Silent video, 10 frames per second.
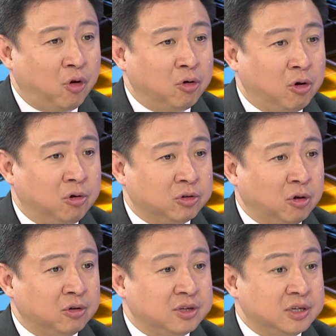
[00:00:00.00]
of Hong Kong
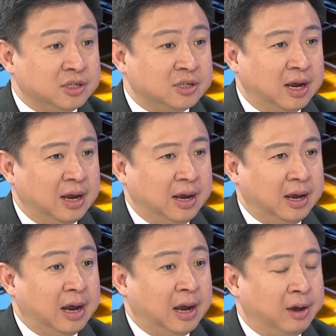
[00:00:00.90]
doctors'
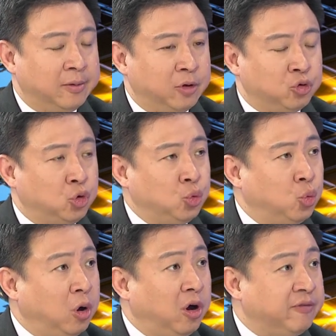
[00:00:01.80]
uh,
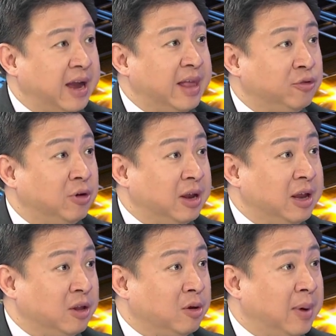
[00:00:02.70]
tool of entering
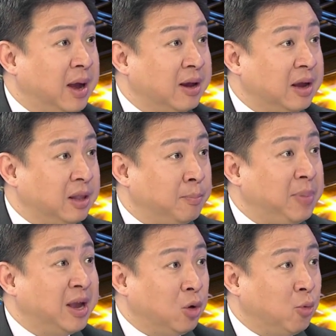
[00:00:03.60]
into the market in a
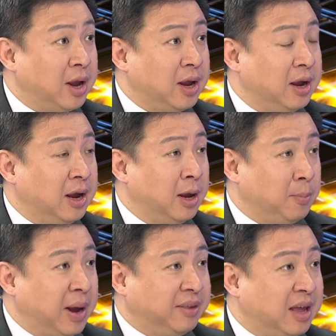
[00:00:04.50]
bigger way
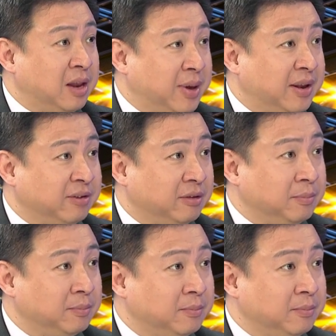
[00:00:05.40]
by telemedicine?